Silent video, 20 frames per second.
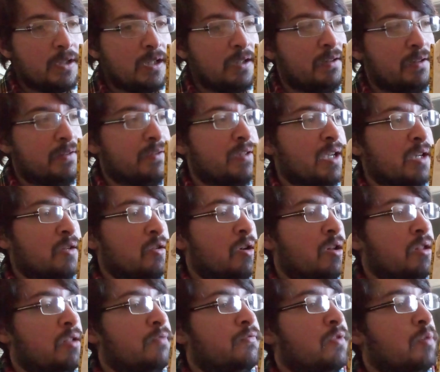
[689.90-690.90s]
I think
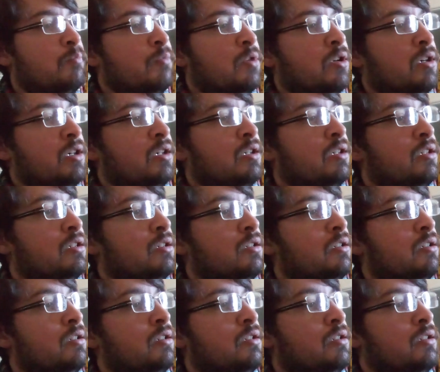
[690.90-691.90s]
all of them are
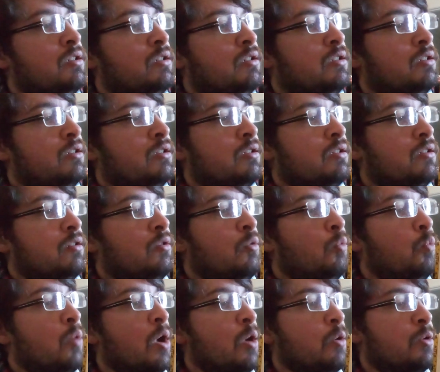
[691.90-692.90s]

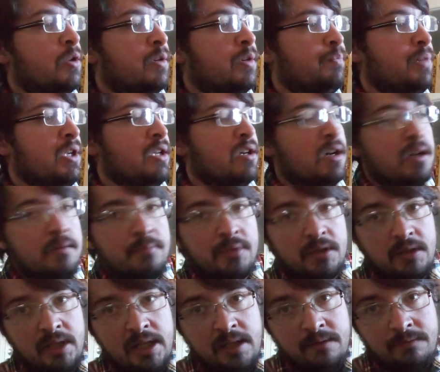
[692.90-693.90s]
woke beyond
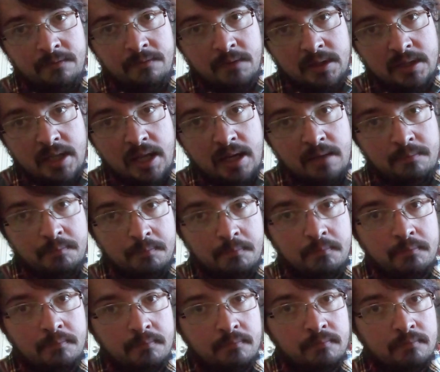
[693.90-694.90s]
belief what they
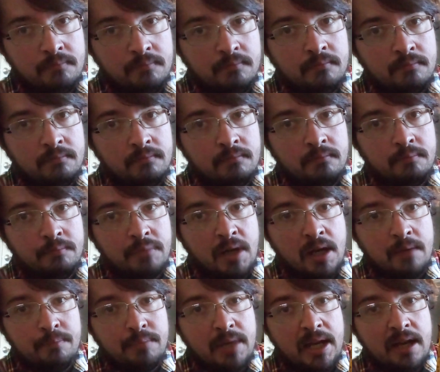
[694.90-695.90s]

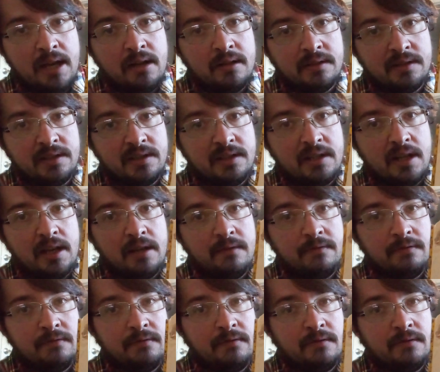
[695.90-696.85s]
pump out and stuff.